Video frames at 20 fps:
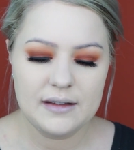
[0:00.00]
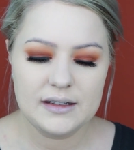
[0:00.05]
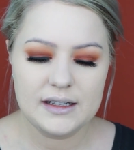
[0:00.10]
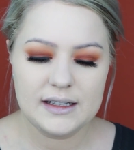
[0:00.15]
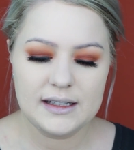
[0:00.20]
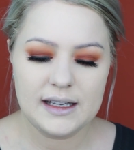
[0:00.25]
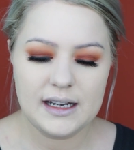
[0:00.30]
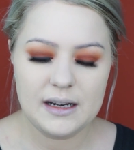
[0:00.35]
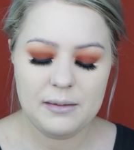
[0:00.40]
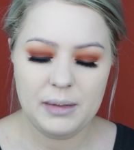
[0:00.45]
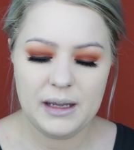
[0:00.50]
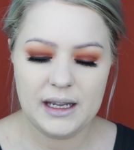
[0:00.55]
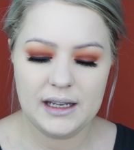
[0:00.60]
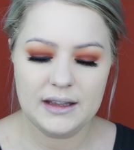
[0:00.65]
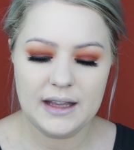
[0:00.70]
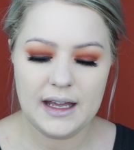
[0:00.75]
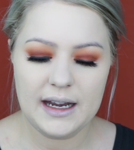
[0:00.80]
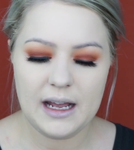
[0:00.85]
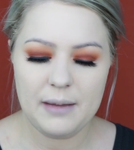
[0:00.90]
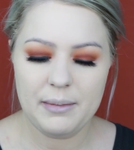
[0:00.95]
Just going to
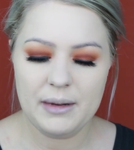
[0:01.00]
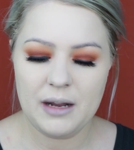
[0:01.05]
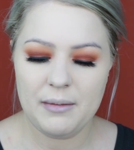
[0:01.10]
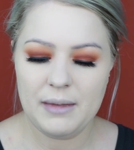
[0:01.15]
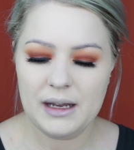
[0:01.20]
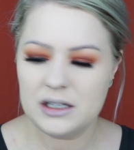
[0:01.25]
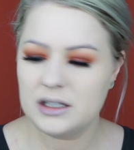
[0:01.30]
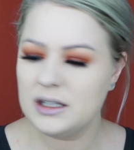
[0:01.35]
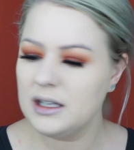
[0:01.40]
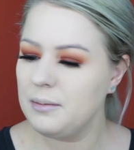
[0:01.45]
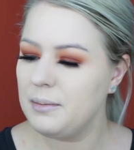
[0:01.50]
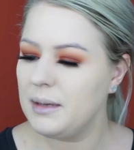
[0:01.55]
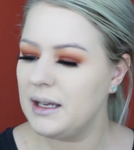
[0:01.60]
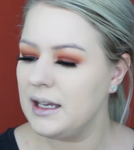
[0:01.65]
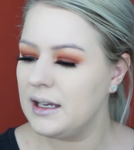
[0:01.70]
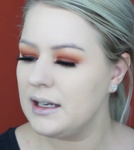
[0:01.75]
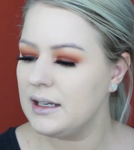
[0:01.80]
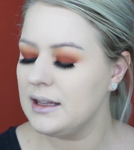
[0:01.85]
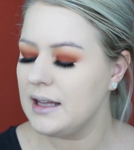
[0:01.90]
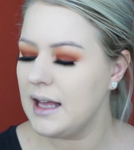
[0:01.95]
pick that up, and I'm actually
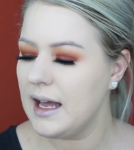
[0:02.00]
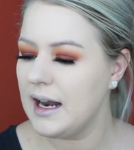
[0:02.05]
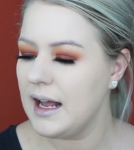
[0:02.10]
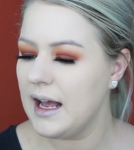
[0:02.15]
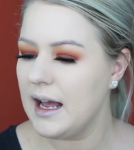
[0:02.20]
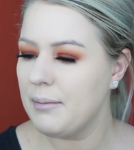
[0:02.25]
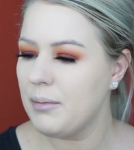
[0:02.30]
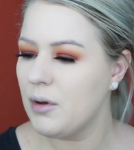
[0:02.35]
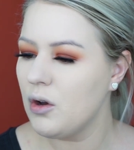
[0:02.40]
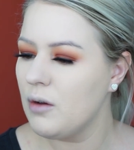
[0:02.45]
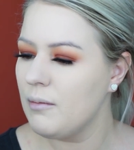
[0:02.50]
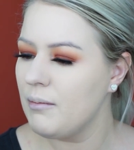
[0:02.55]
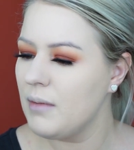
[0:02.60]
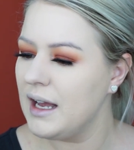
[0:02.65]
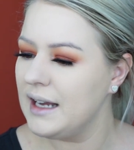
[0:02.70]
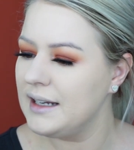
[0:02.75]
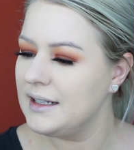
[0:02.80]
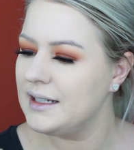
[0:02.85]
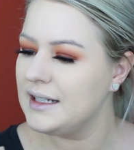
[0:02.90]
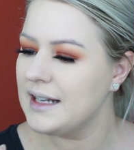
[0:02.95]
picking that up on
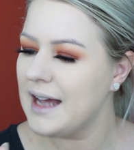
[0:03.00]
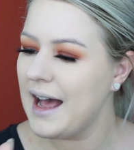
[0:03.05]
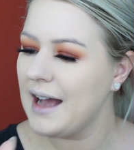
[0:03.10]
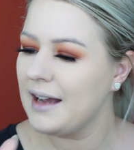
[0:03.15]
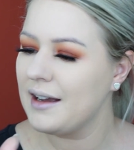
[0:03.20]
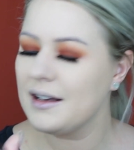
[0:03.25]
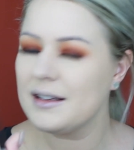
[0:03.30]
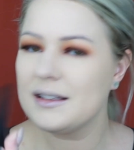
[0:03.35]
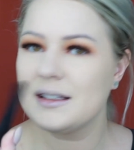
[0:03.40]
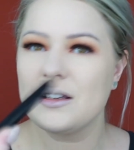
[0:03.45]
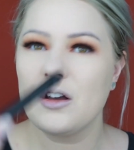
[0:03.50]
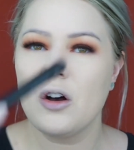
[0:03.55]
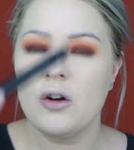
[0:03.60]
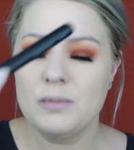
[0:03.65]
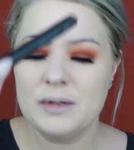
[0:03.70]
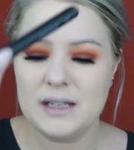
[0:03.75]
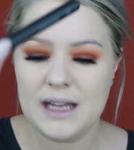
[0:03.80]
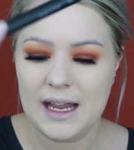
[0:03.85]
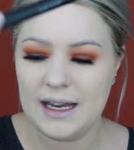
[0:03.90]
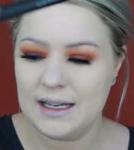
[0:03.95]
my DAACK
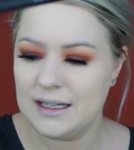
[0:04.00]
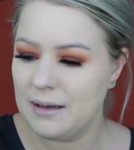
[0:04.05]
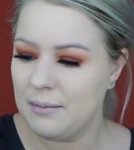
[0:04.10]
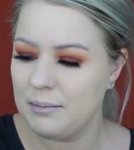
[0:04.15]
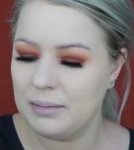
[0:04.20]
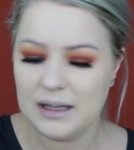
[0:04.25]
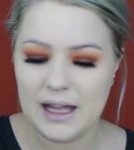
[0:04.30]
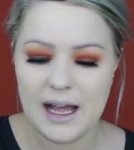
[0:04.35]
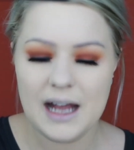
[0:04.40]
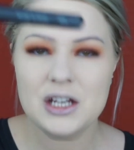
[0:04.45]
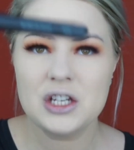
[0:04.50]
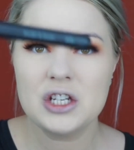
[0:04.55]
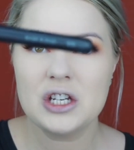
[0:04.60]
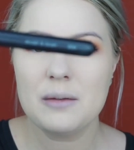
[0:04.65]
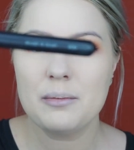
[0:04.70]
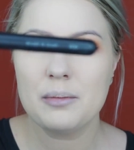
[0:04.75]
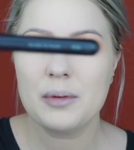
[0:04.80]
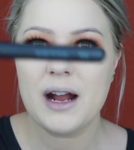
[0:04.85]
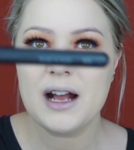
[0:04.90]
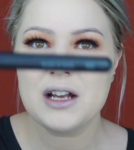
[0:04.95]
Sculpt and Blush
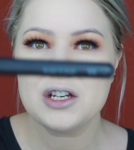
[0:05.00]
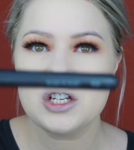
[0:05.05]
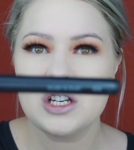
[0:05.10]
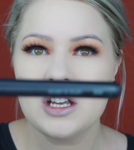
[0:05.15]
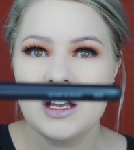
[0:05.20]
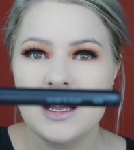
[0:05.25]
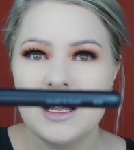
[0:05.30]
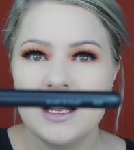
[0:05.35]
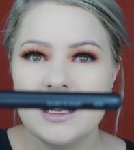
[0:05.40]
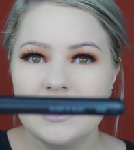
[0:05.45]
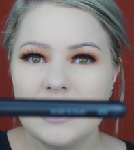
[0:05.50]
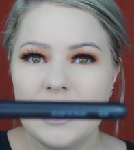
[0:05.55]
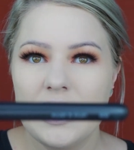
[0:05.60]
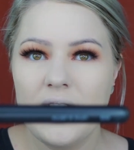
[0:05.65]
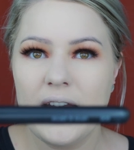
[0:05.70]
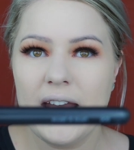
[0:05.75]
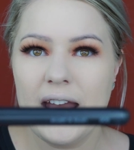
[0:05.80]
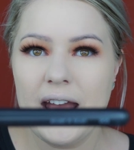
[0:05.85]
brush that I